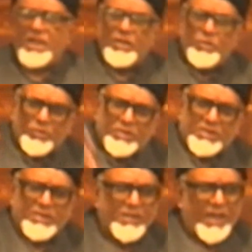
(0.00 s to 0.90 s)
Imam
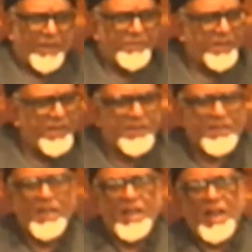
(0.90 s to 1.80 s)
Hussein looks
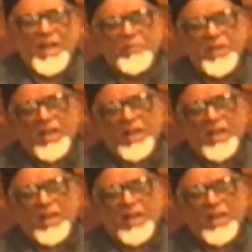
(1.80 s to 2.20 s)
after us,